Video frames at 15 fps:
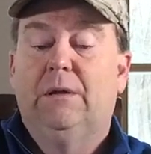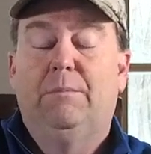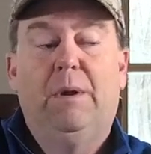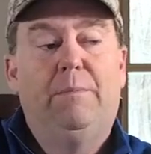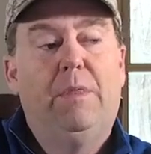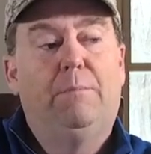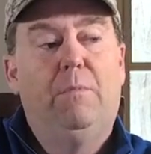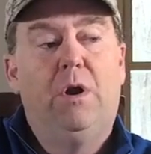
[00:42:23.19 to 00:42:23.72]

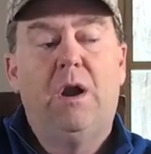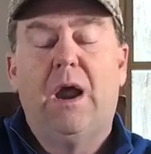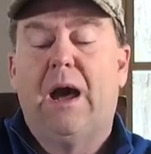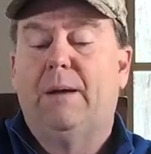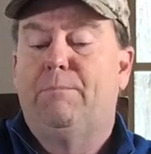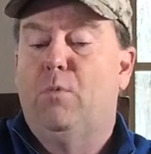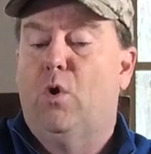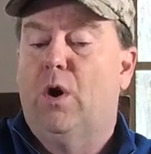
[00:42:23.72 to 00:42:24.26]
Remember the
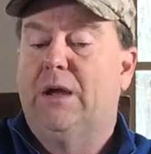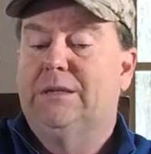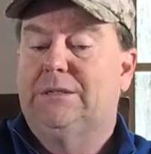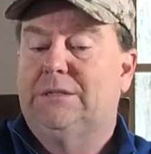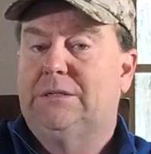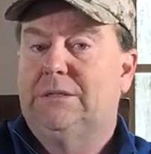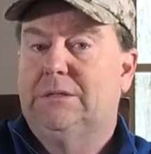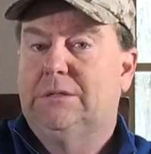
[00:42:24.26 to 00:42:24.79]
Murdoch
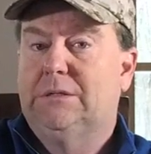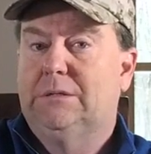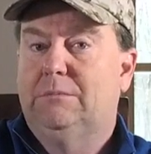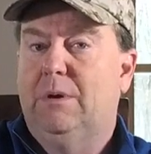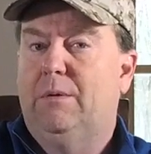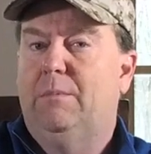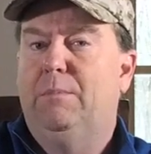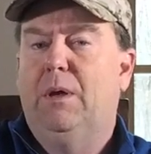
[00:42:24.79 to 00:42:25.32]
boys. Remember